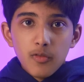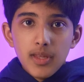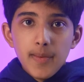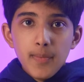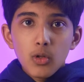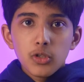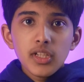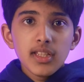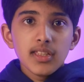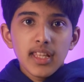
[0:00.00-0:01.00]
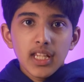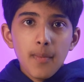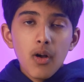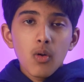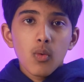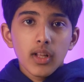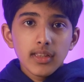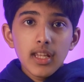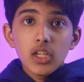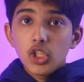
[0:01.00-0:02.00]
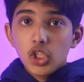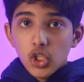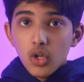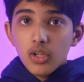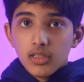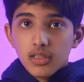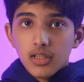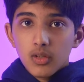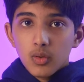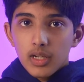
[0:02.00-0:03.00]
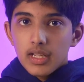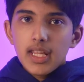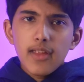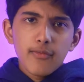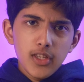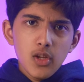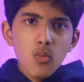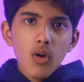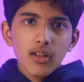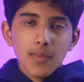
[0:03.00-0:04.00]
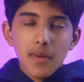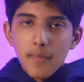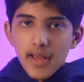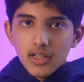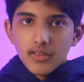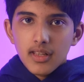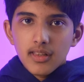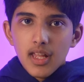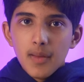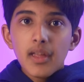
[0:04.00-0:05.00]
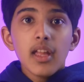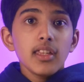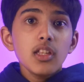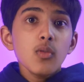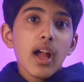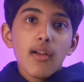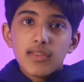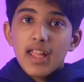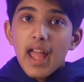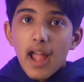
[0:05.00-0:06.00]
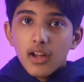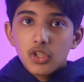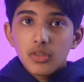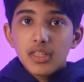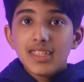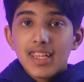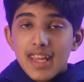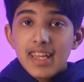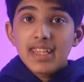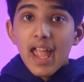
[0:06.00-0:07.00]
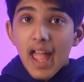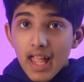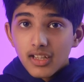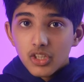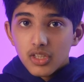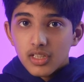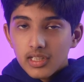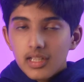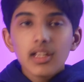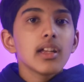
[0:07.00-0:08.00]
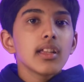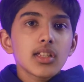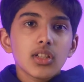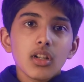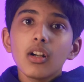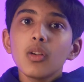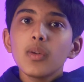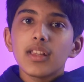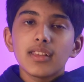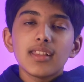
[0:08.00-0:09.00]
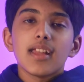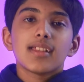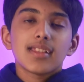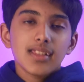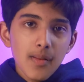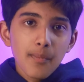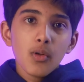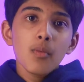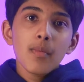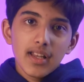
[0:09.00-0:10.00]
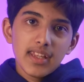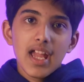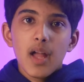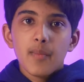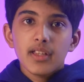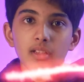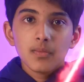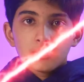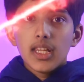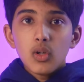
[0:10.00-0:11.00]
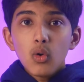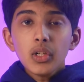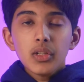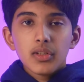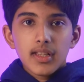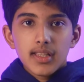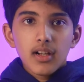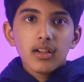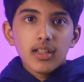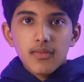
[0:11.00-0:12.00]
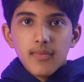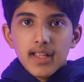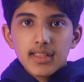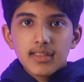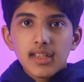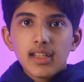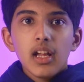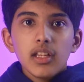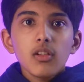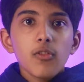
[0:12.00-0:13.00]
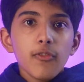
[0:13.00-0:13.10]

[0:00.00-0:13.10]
of people just think about what they should do. If you want to be better than them, you have to actually take action. Start with this simple money habit. In order to start investing, you'll